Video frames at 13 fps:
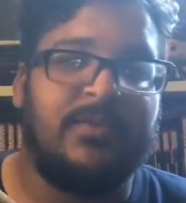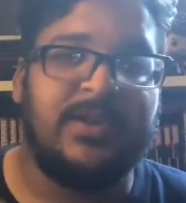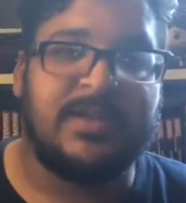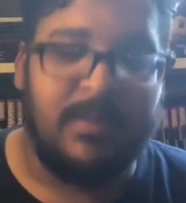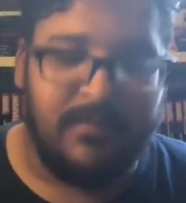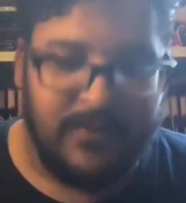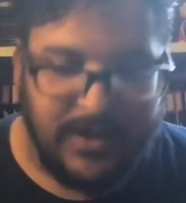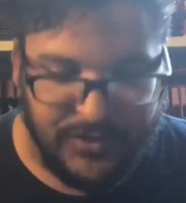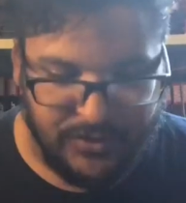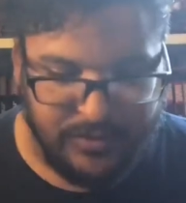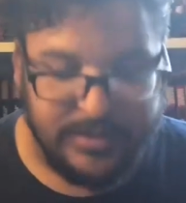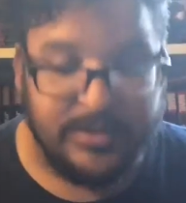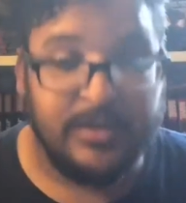to read some
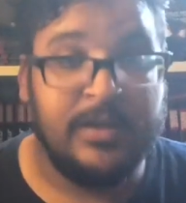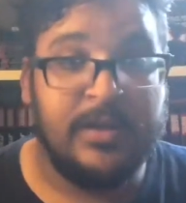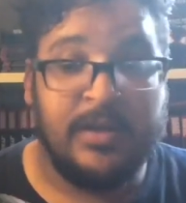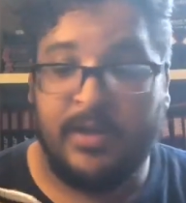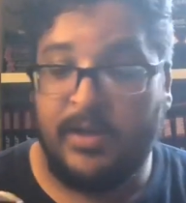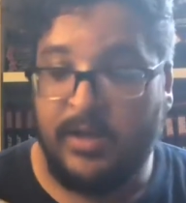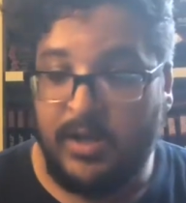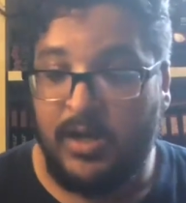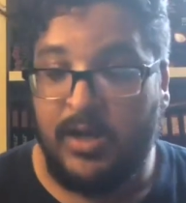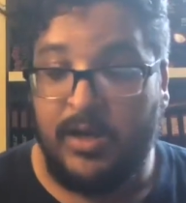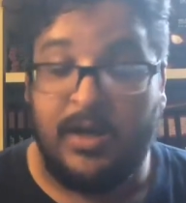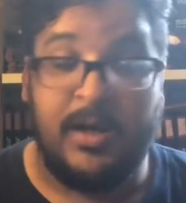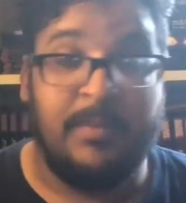Avengers,
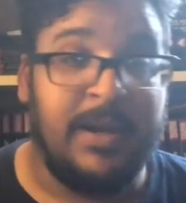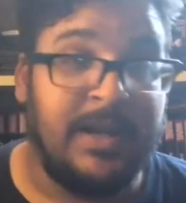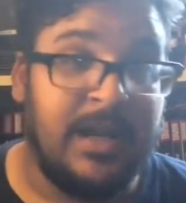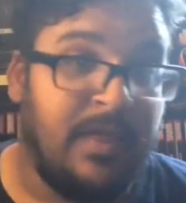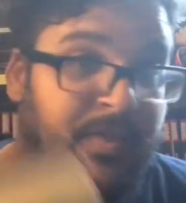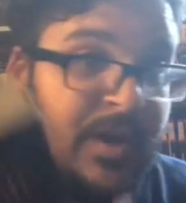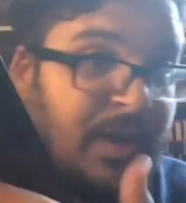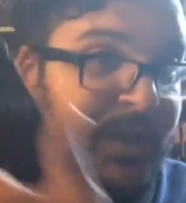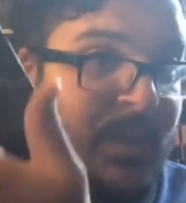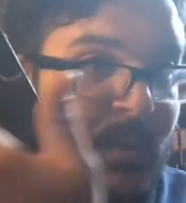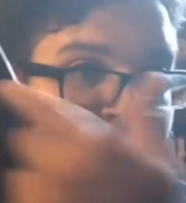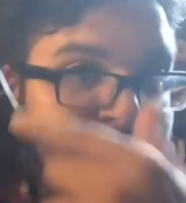the New